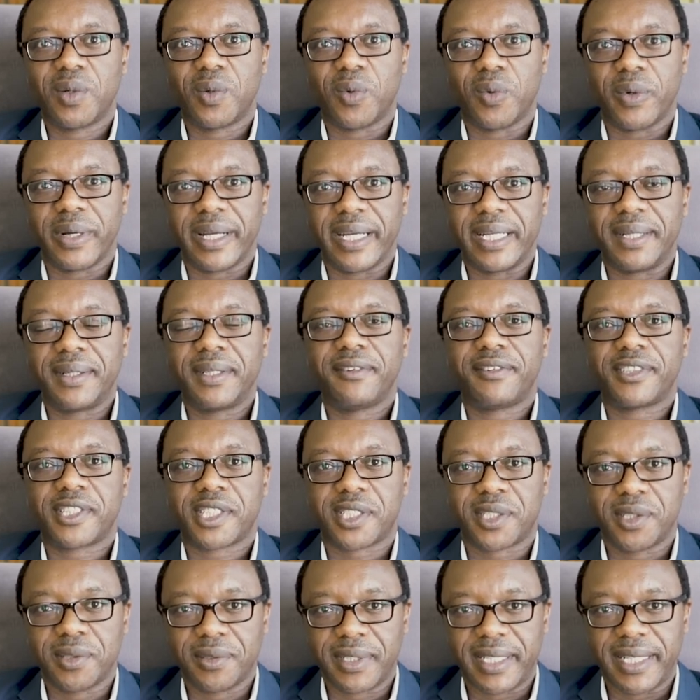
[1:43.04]
where
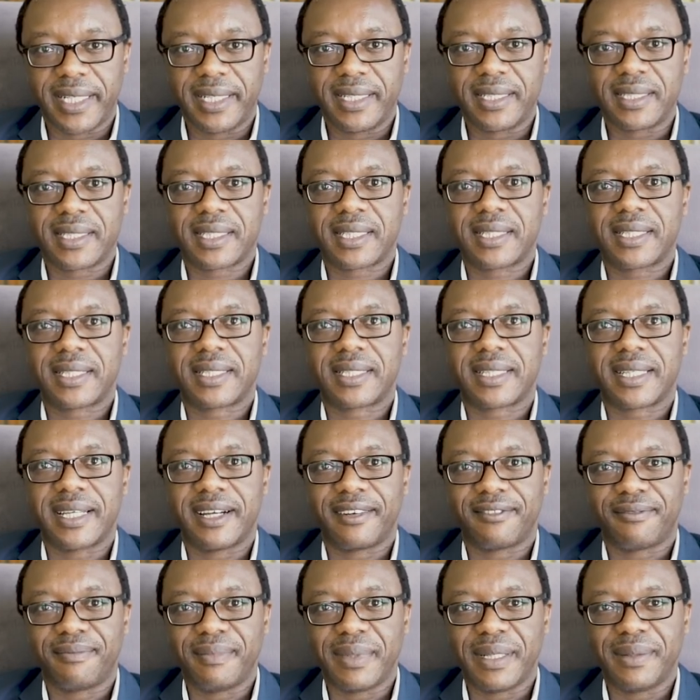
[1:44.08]
students,
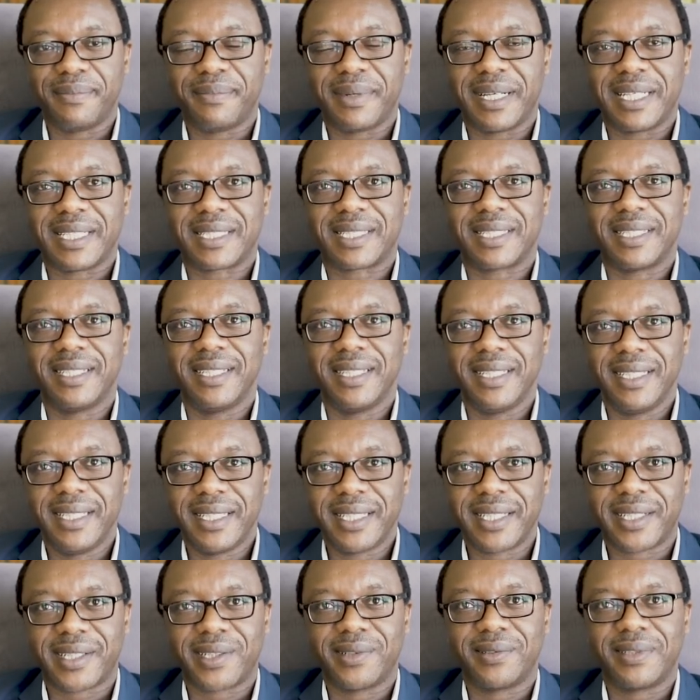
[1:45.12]
staff members,
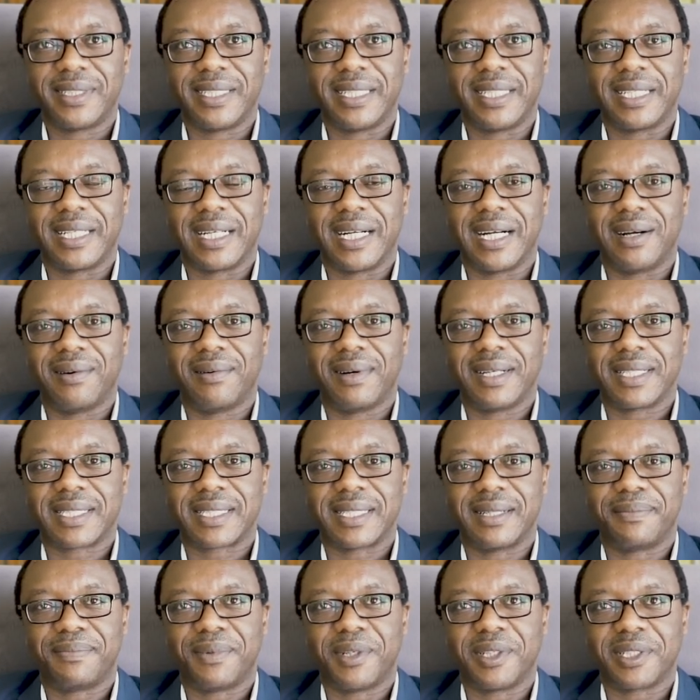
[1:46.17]
including our
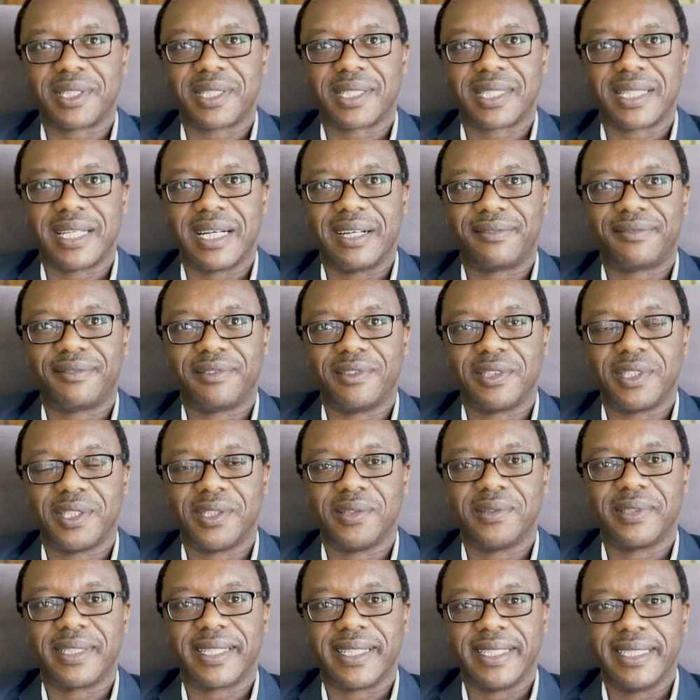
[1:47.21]
support staff who
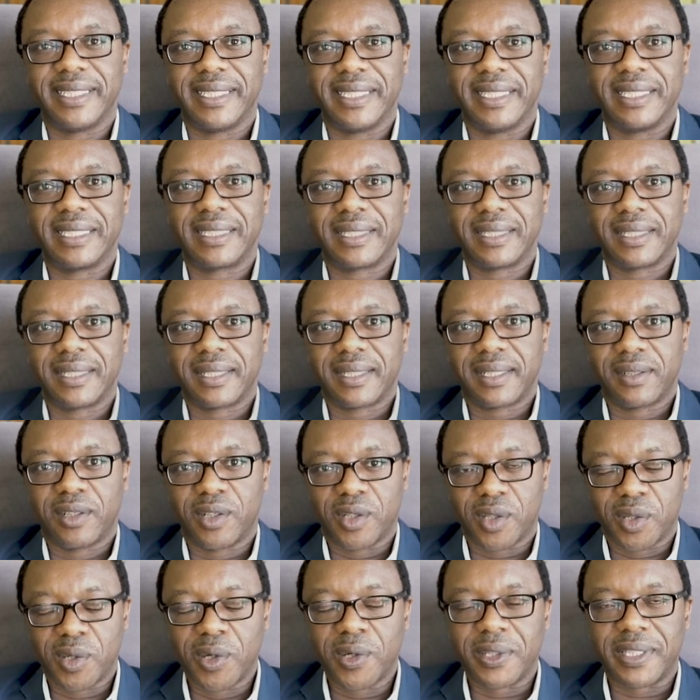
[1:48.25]
do cleaning,
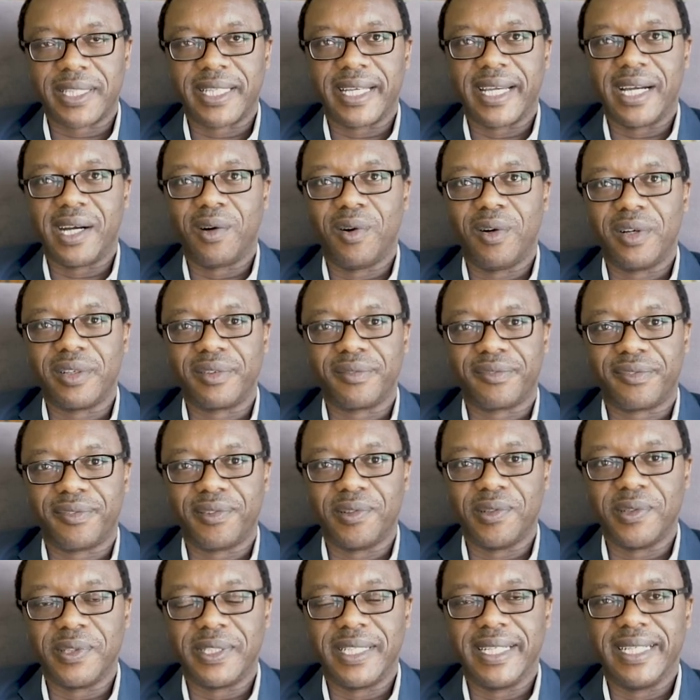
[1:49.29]
grow their own
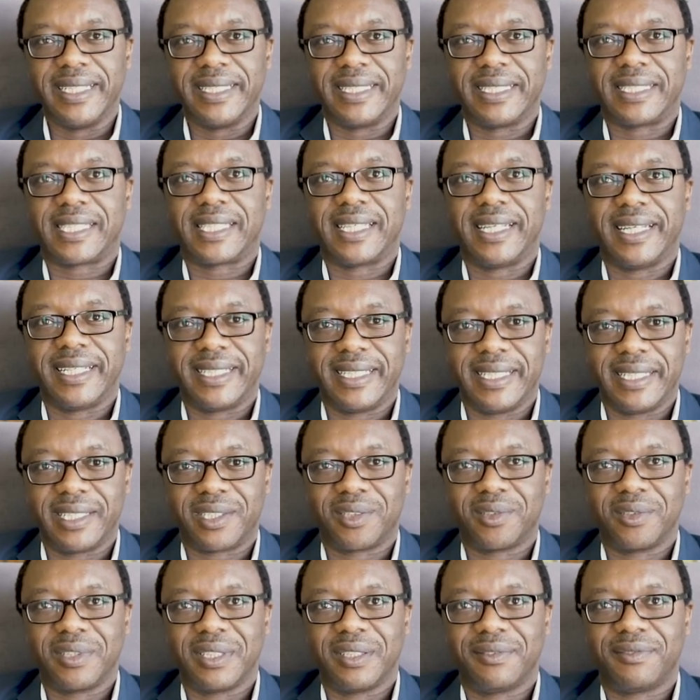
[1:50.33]
food and it's
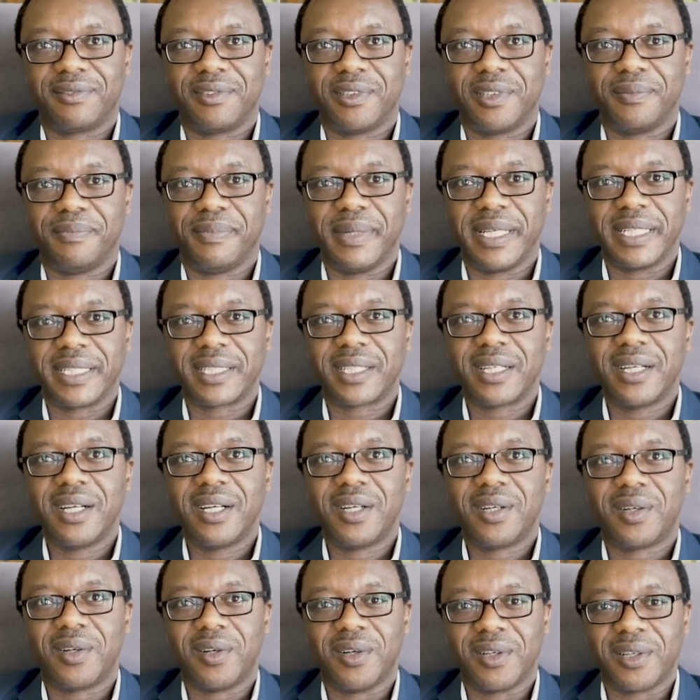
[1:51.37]
added to the food bank.
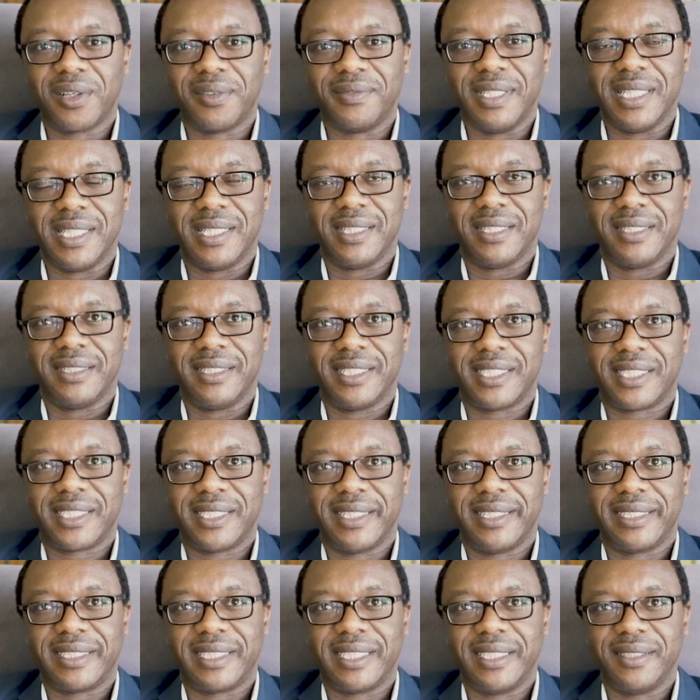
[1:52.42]
All of these
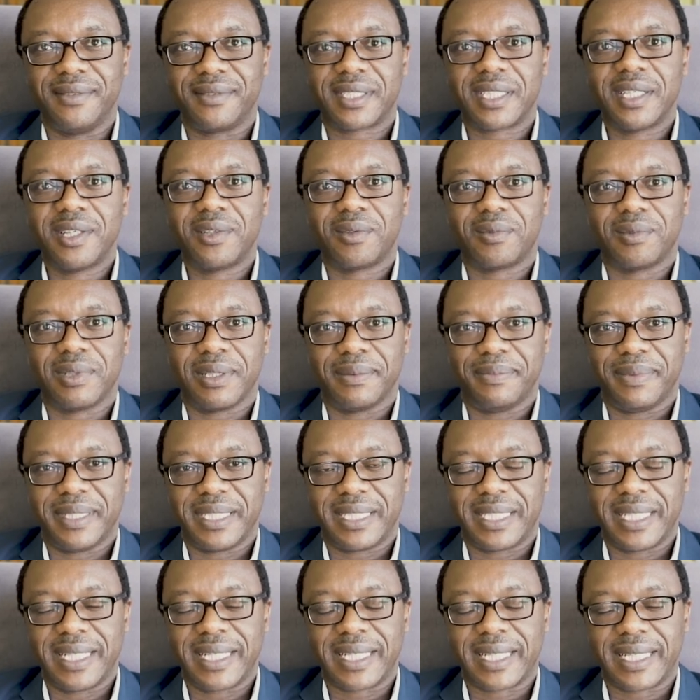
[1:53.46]
initiatives will be
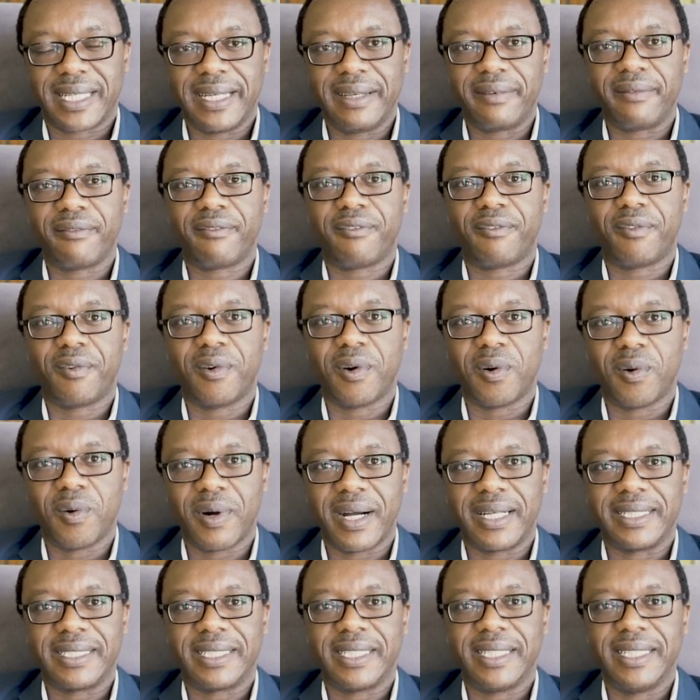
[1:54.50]
taken
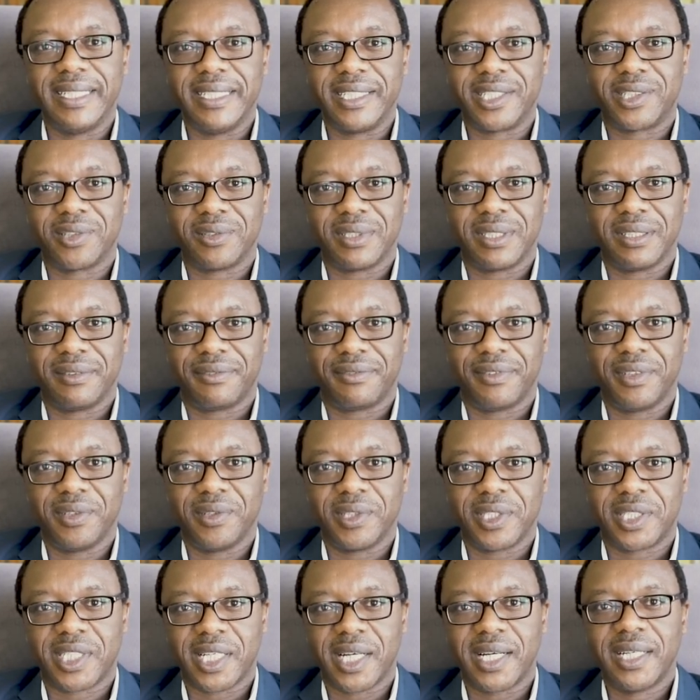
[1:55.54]
forward into the
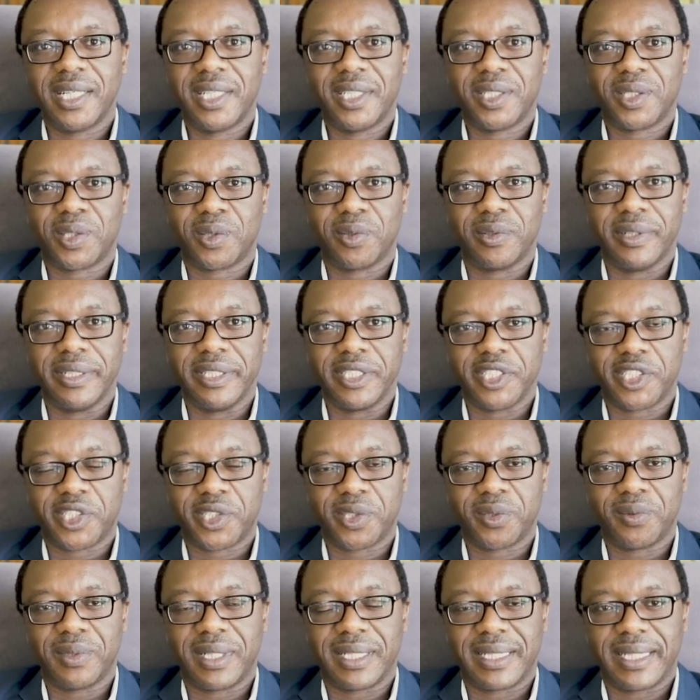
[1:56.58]
future to
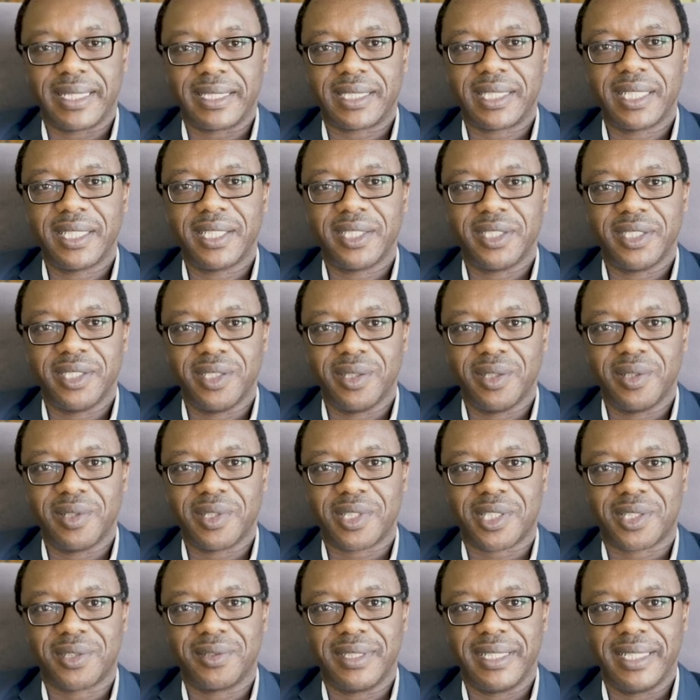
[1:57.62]
ensure that no
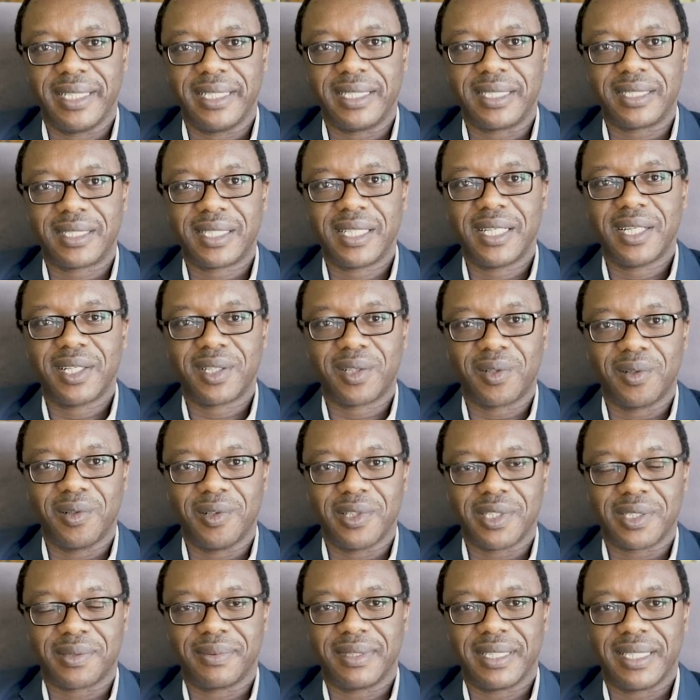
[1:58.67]
student
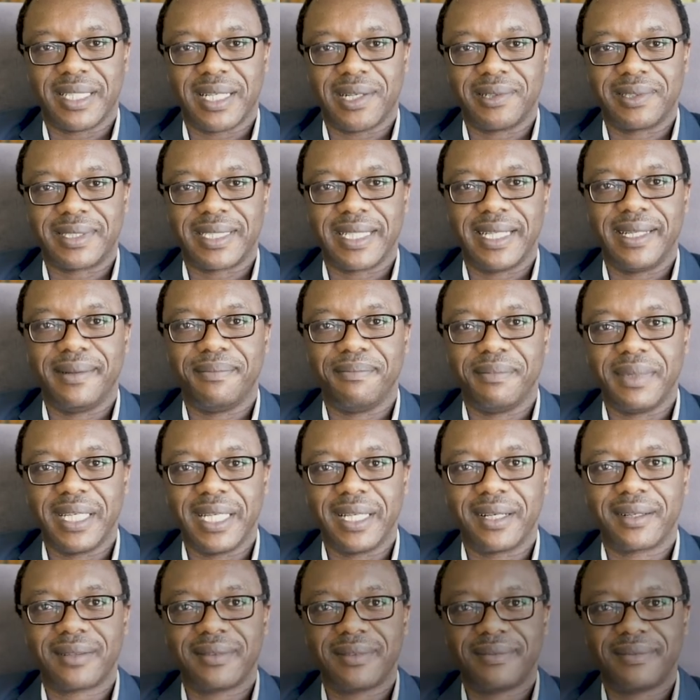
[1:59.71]
goes without a meal.